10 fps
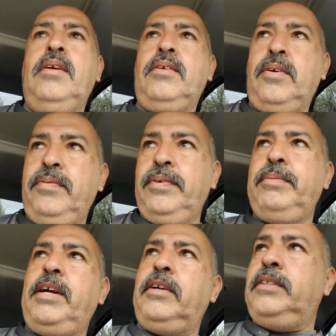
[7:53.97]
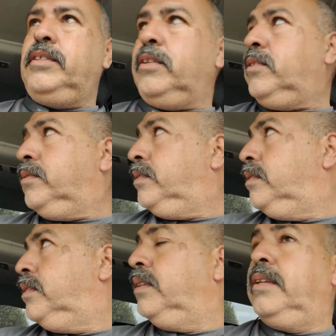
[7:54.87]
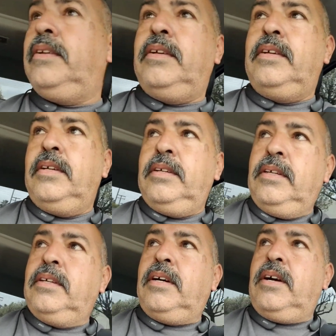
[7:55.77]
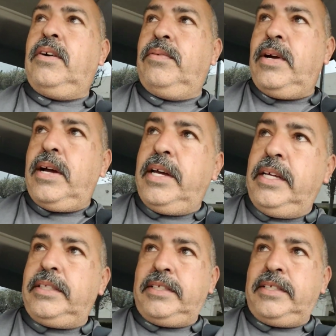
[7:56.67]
go from there. So, all right.